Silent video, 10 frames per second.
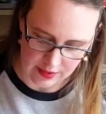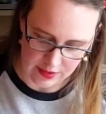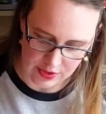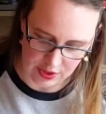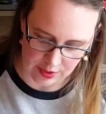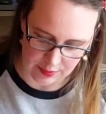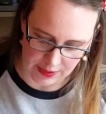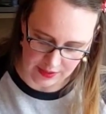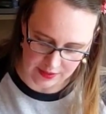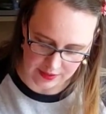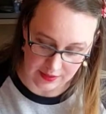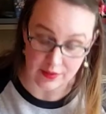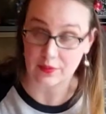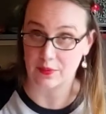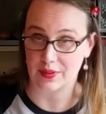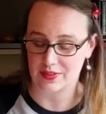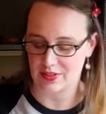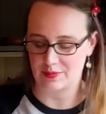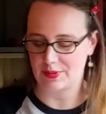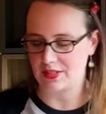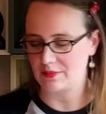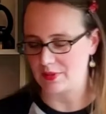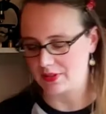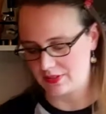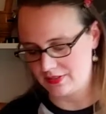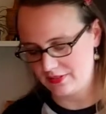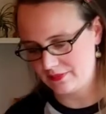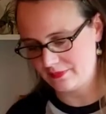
Sharpie with the Sharpie type marker,